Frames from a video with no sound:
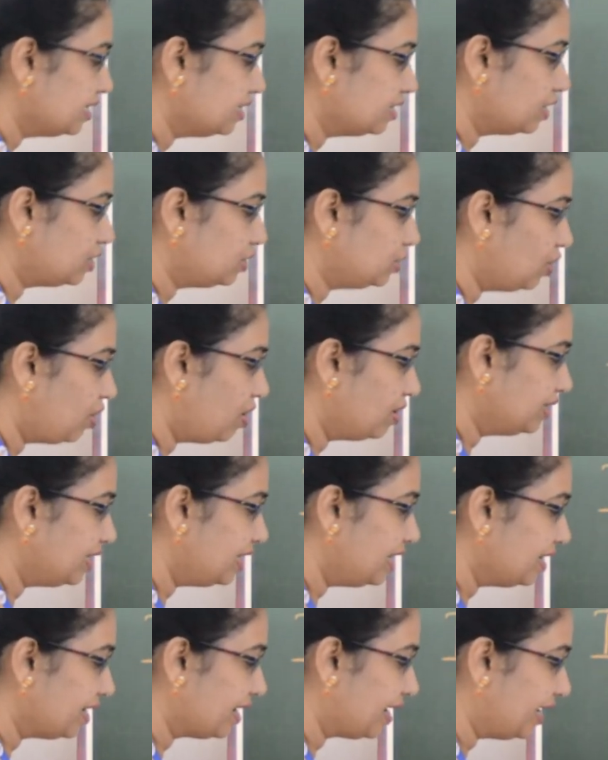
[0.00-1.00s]
the
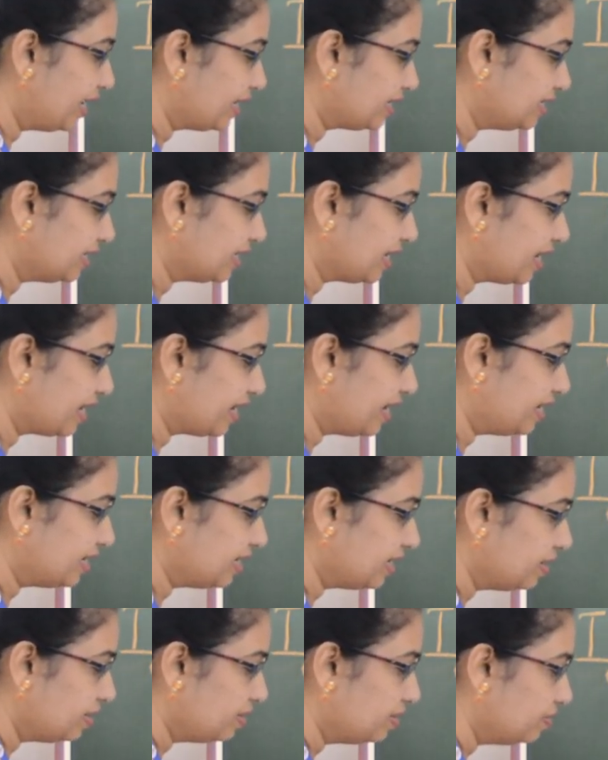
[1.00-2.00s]
total collector current
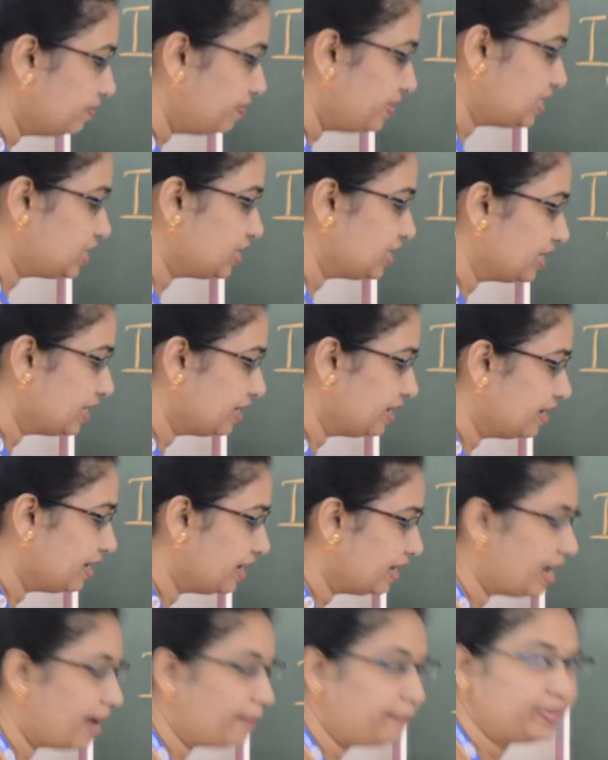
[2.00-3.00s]
which
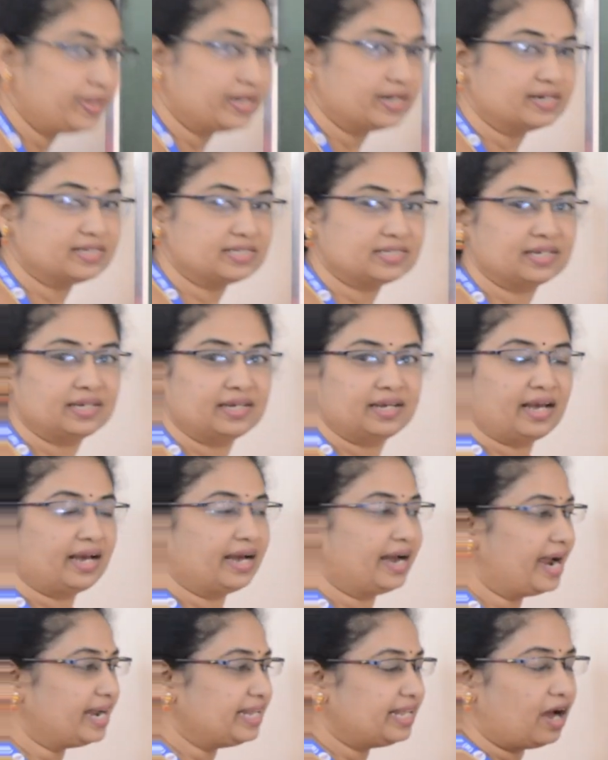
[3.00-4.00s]
appears
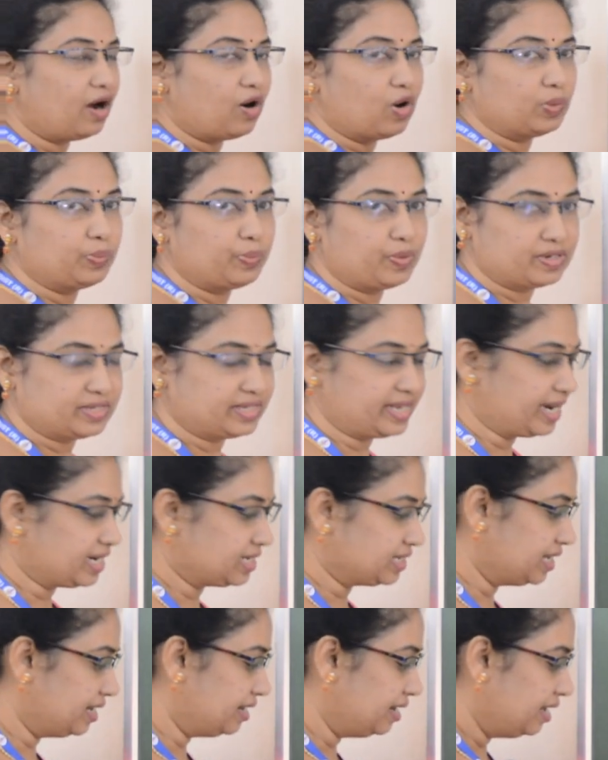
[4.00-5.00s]
at the output
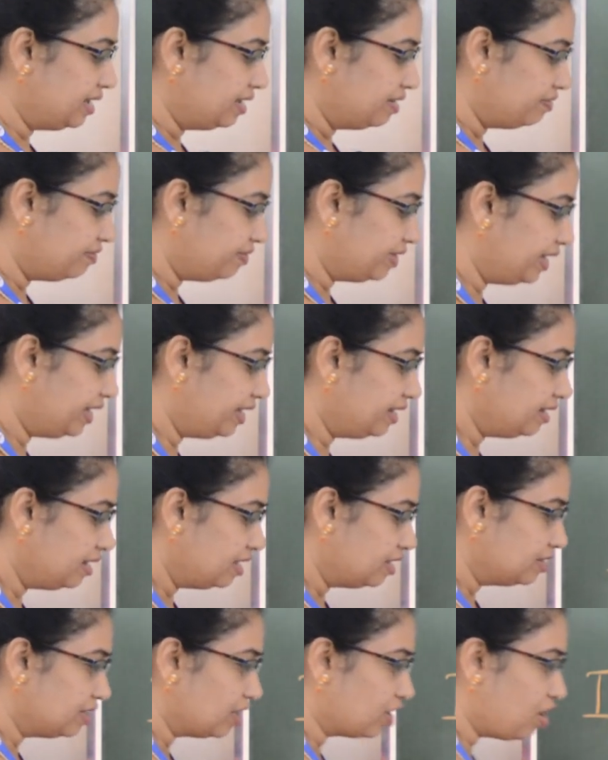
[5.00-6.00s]
section
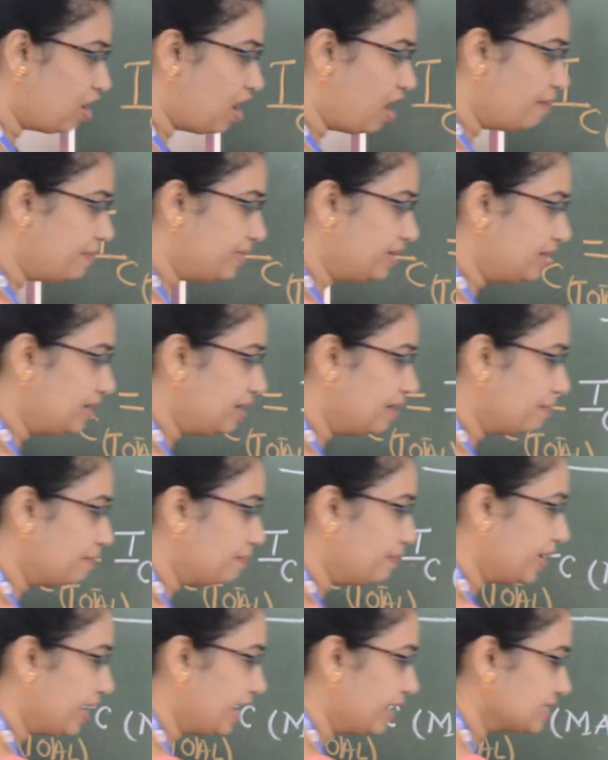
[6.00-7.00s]
in the common
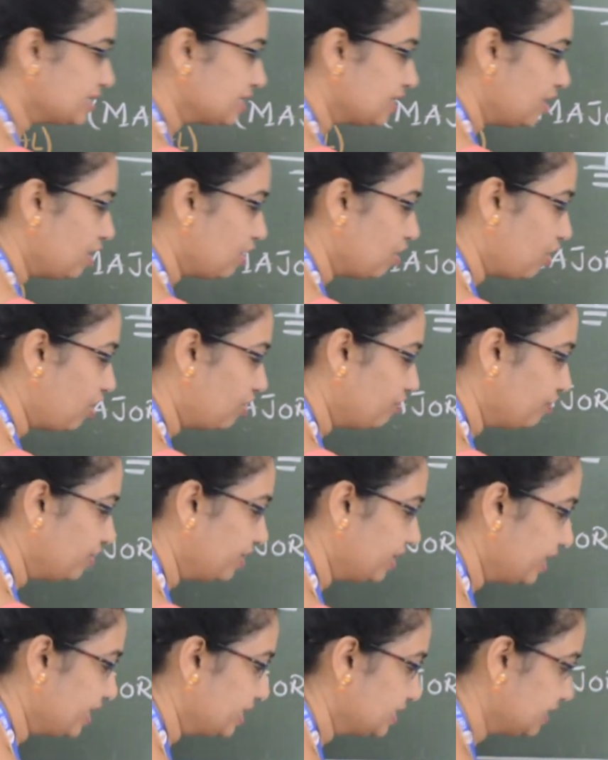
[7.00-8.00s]
base
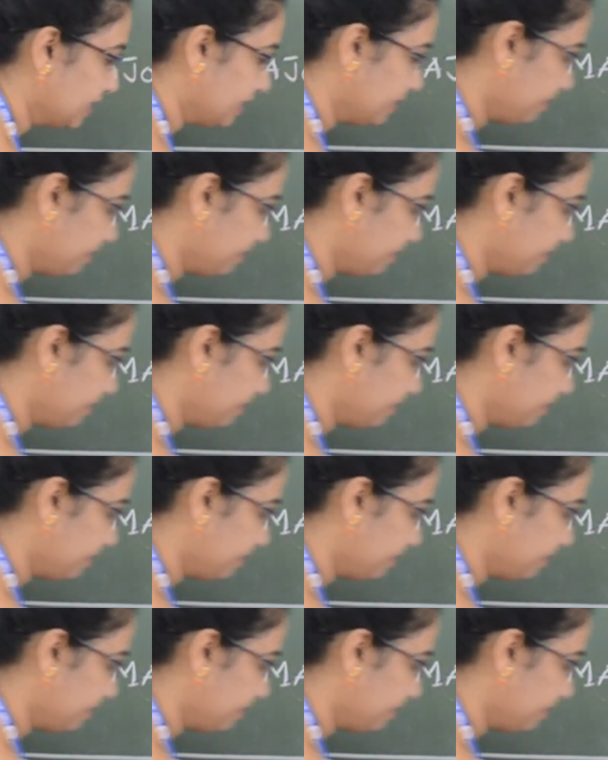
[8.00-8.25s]
configuration.